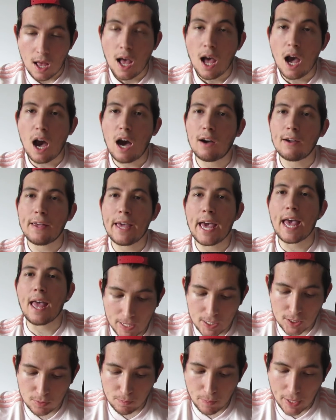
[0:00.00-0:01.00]
Oh yeah,
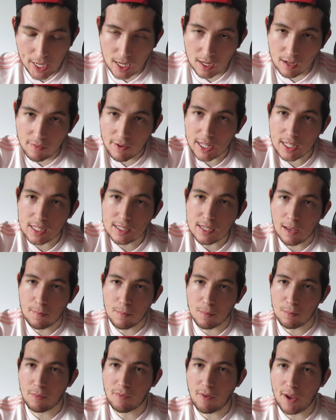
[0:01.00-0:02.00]
speaking of
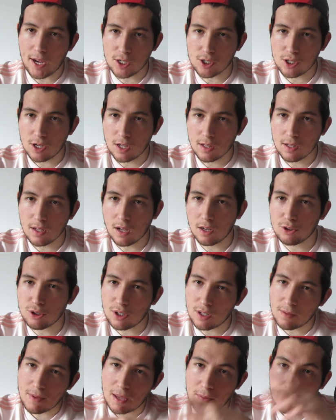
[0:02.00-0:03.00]
Entertainment Perfection, I
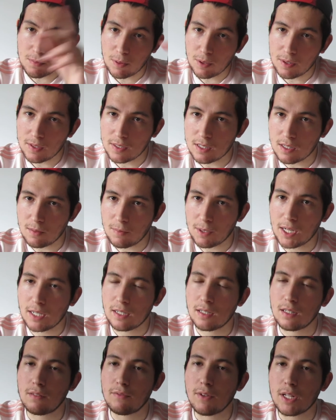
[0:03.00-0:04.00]
should have maybe put this at the
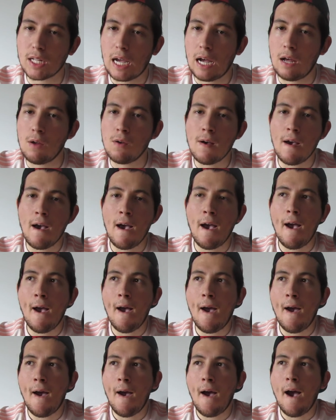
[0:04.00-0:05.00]
beginning of the video.
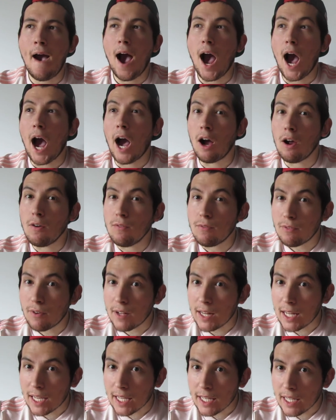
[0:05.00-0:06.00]

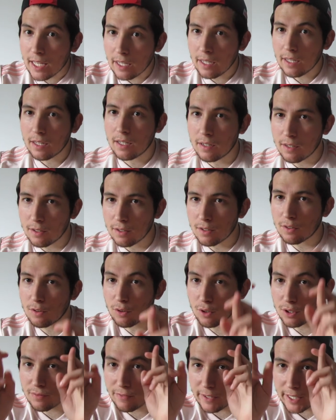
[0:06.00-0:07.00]
Hopefully,
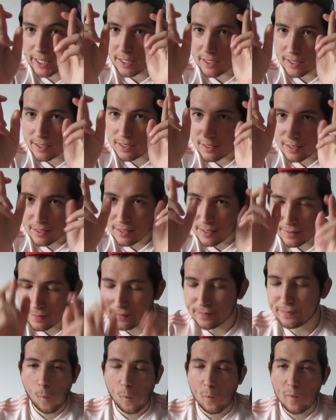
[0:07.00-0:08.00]
cross fingers,
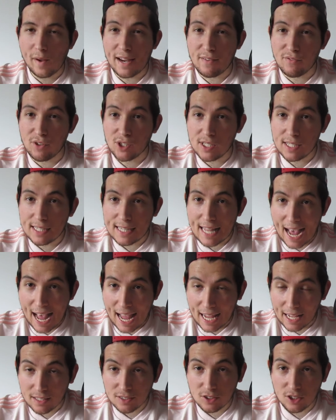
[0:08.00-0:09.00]
either
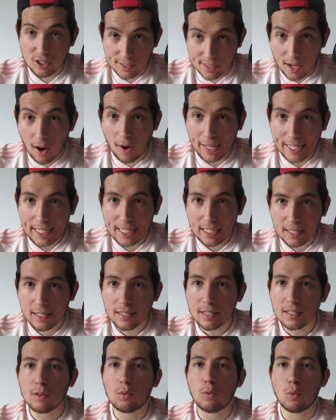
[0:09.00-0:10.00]
today, tonight
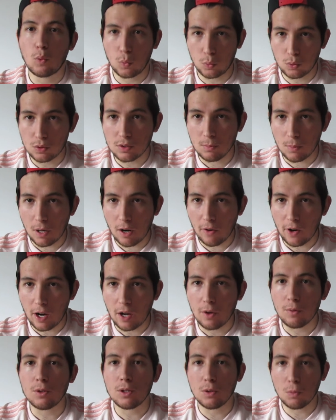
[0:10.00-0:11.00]
or
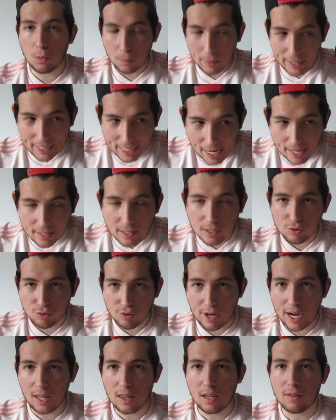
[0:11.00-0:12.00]
tomorrow, you will be getting a
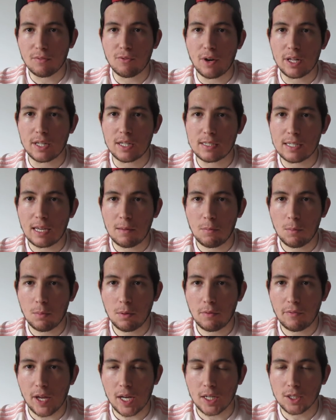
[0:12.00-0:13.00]
trailer for Entertainment
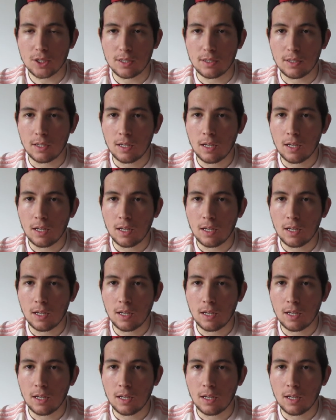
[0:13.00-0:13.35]
Perfection.